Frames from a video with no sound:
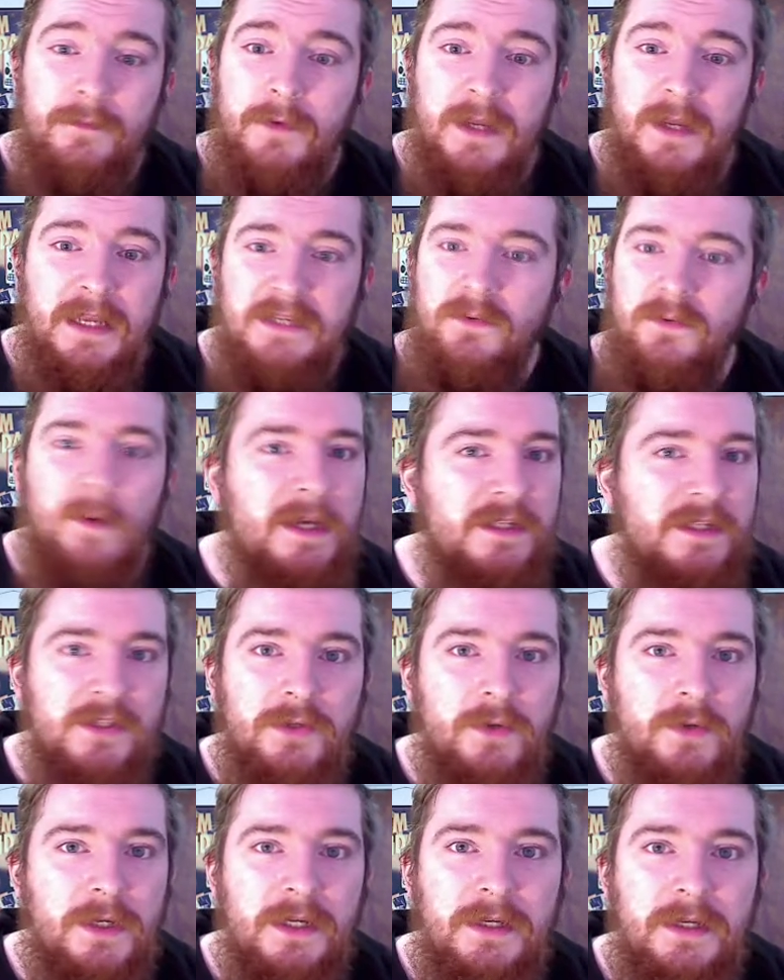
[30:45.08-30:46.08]
is way
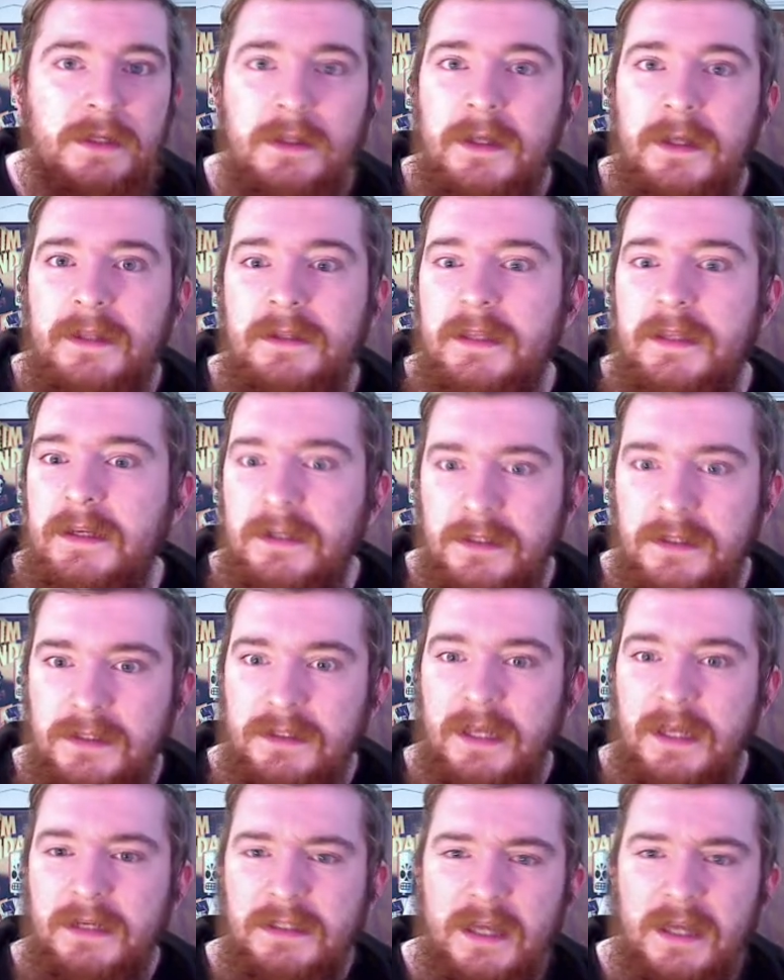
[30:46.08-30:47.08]
too early. Like, they
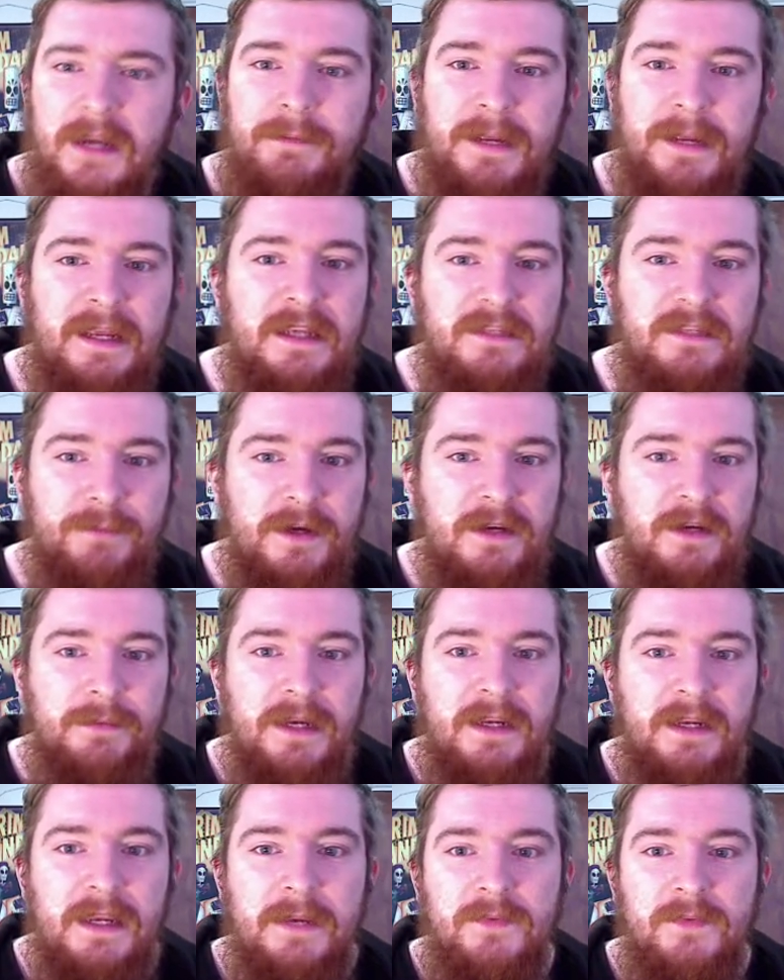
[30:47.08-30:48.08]
started making
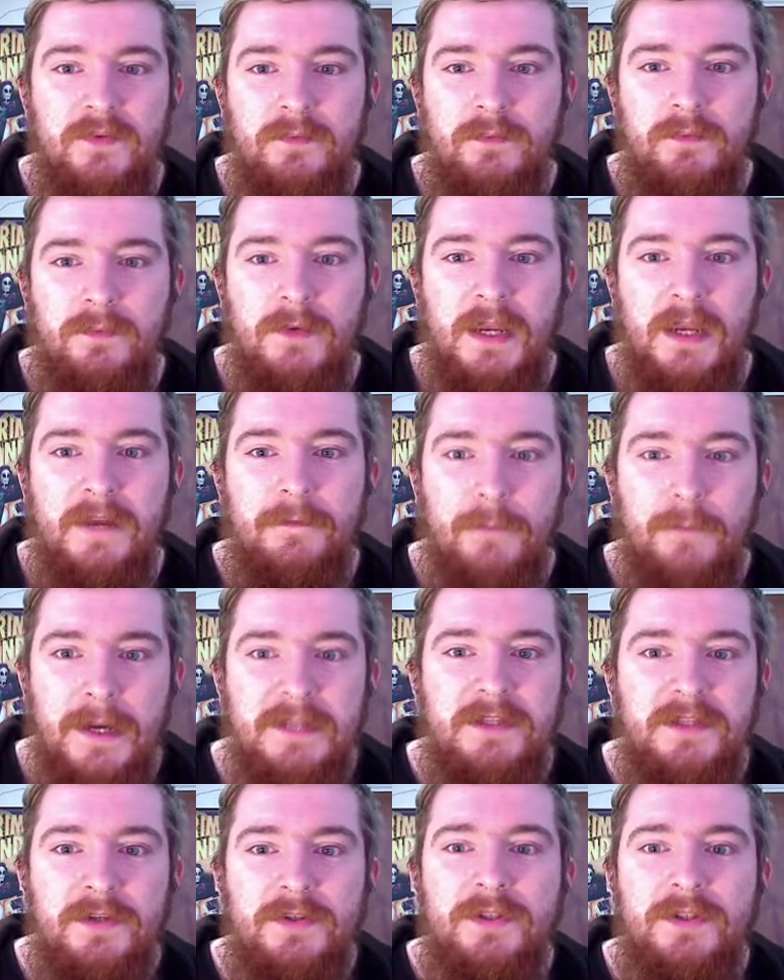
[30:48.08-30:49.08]
Spider-Man games kind of way
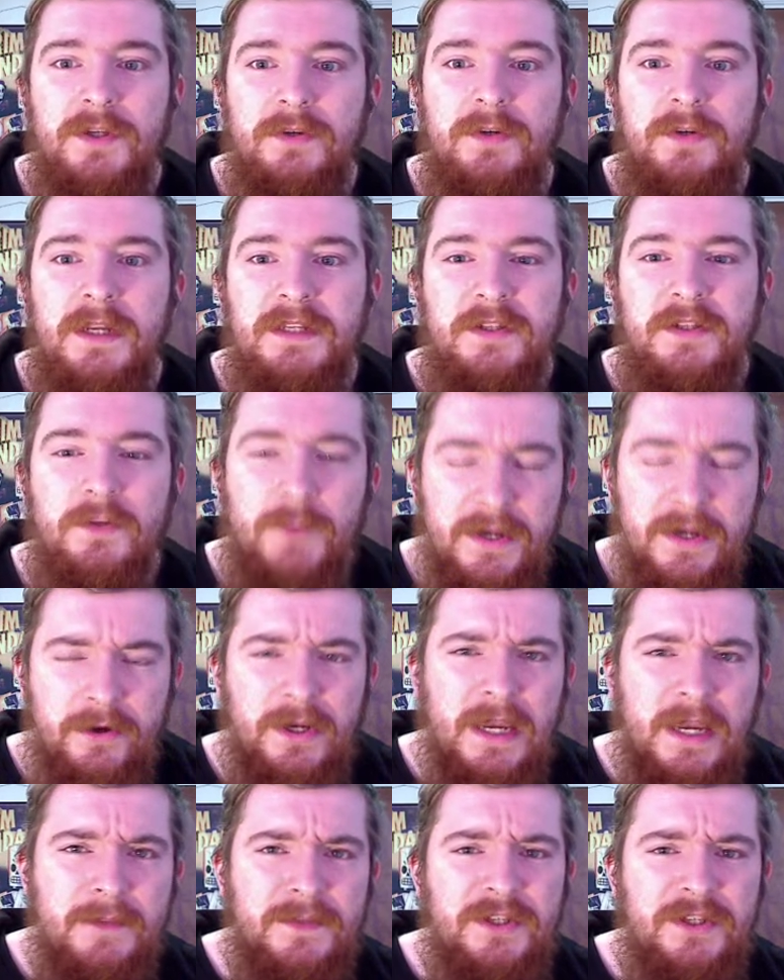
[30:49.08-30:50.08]
too soon, and superhero
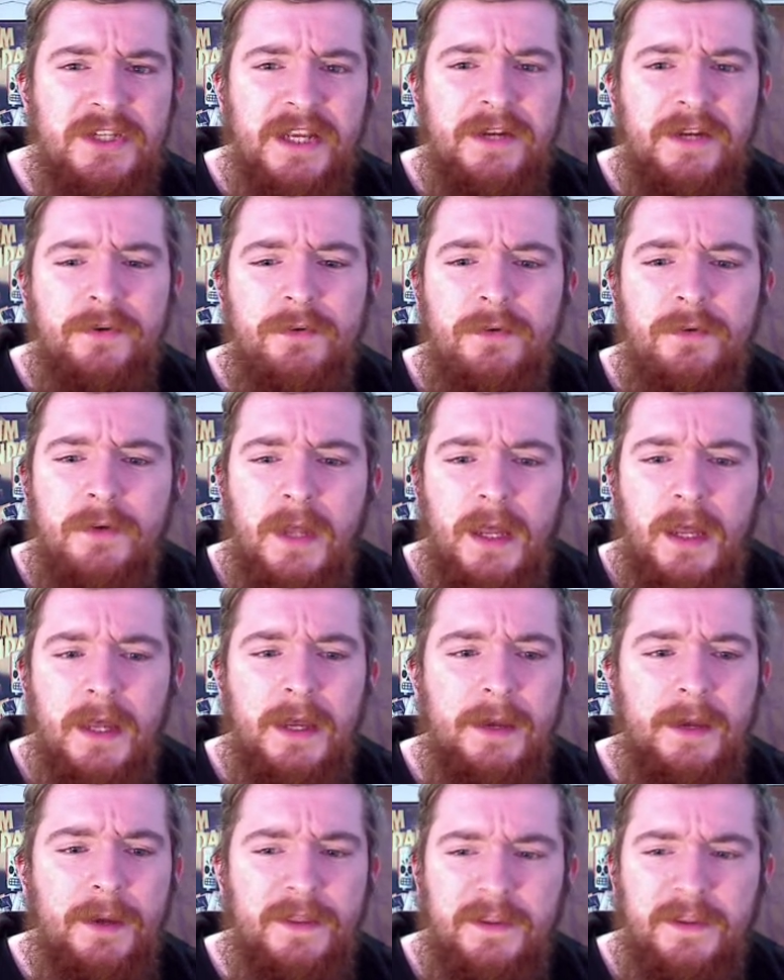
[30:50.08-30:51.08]
games in general.
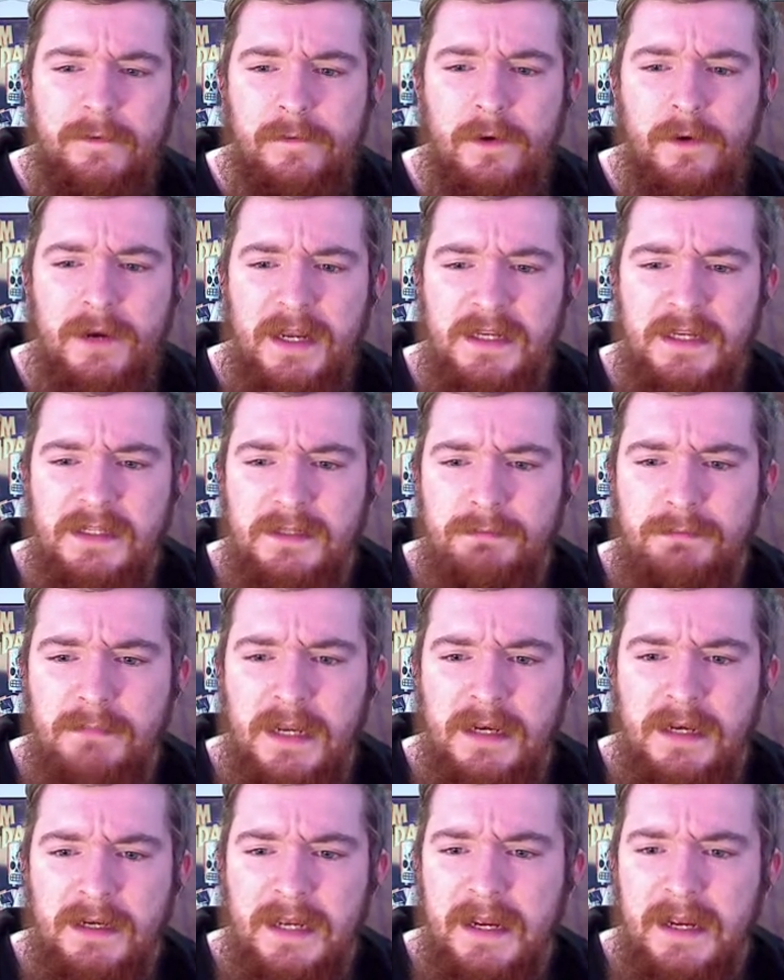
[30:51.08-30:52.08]
I think we've got an
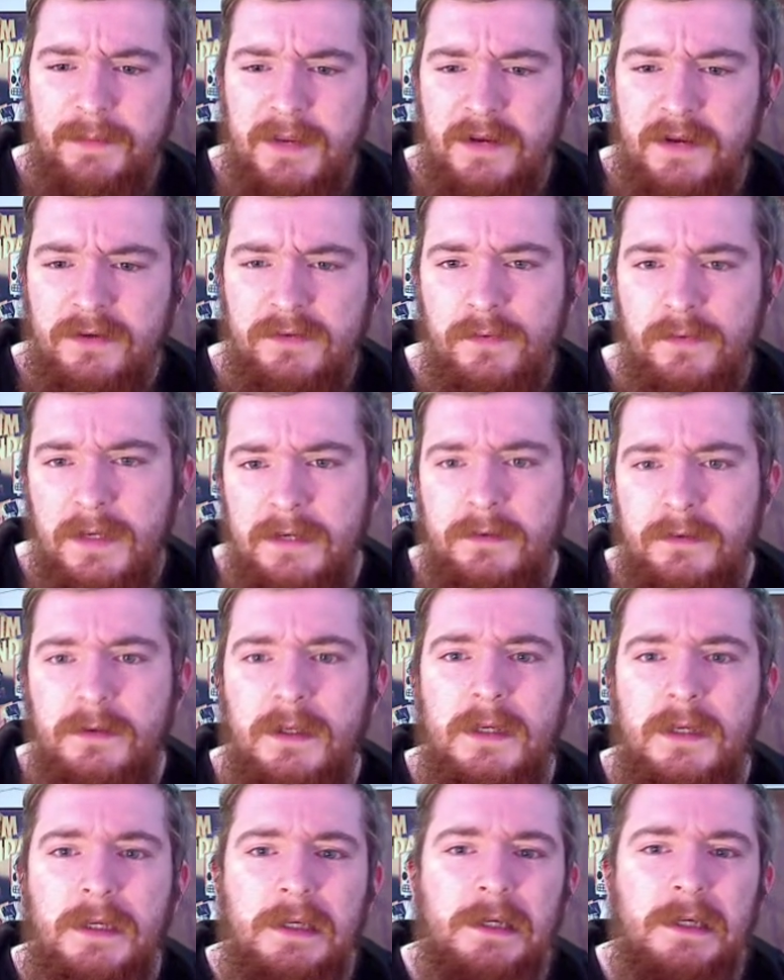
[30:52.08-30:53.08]
X-Men game here as well.
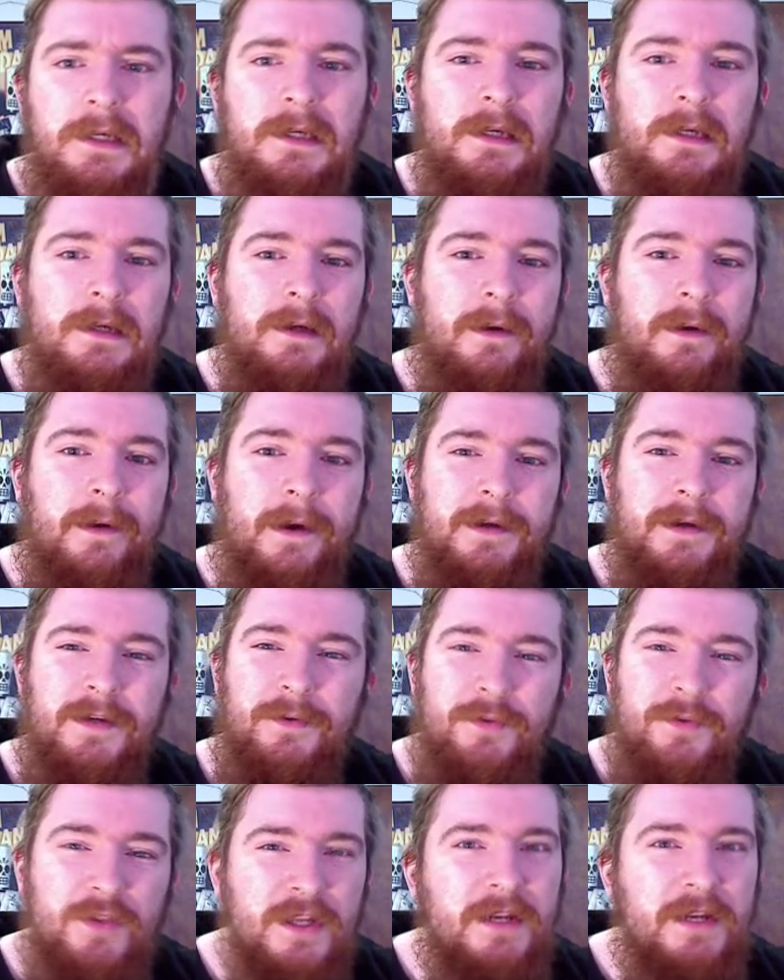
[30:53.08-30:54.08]
I
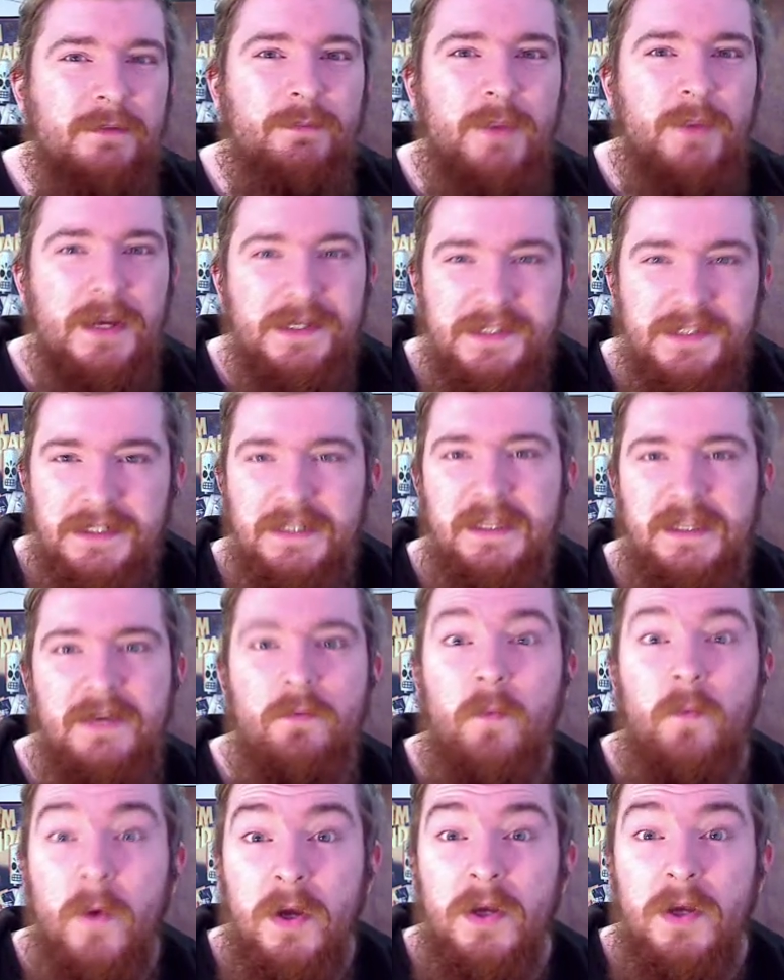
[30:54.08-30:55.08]
don't think personally they
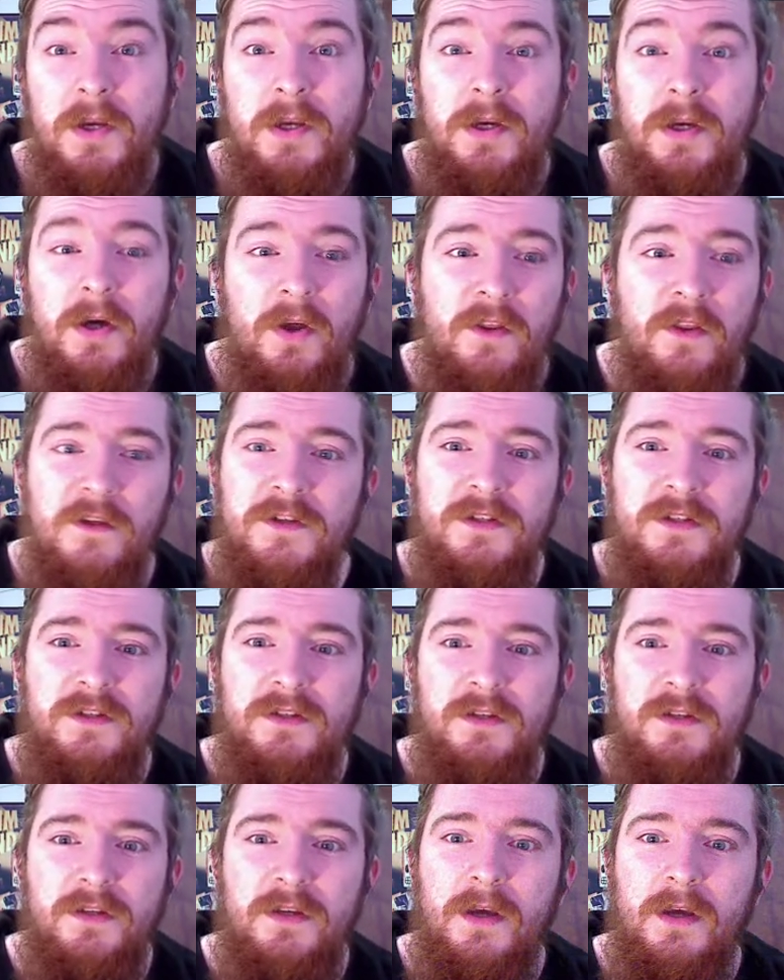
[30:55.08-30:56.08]
work on those
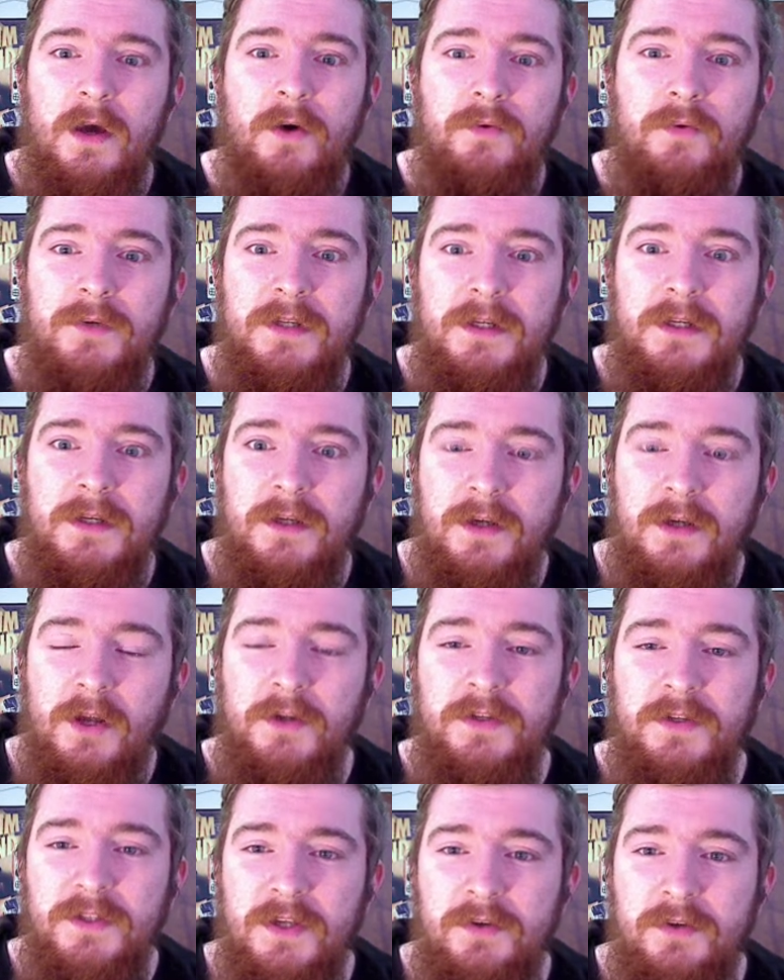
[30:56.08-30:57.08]
older
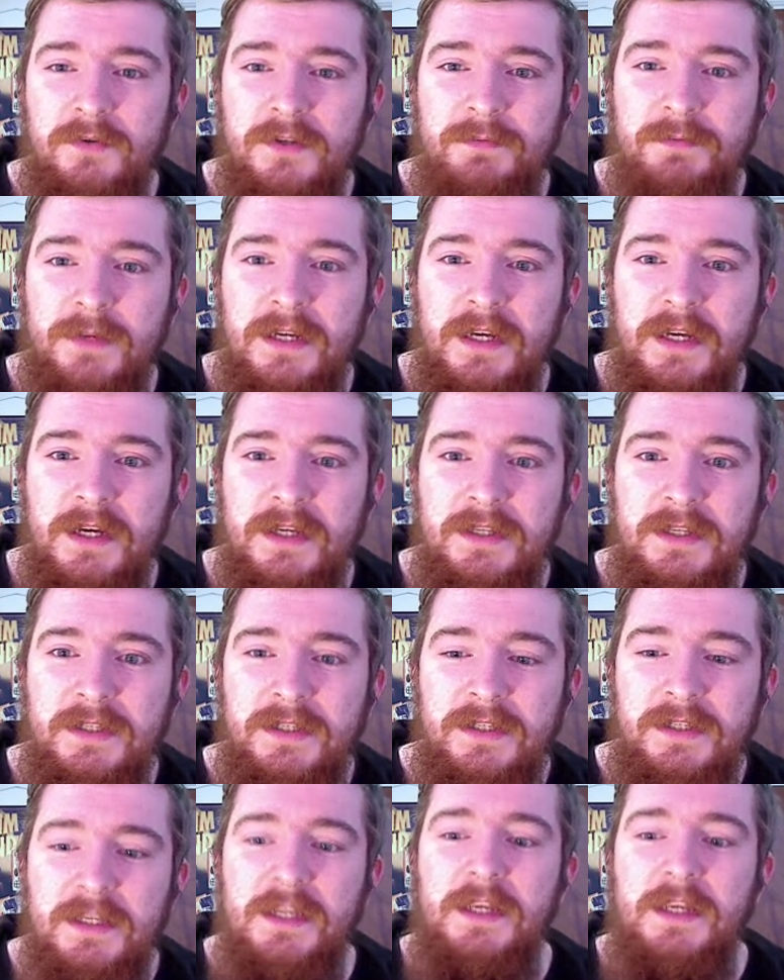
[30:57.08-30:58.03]
consoles, because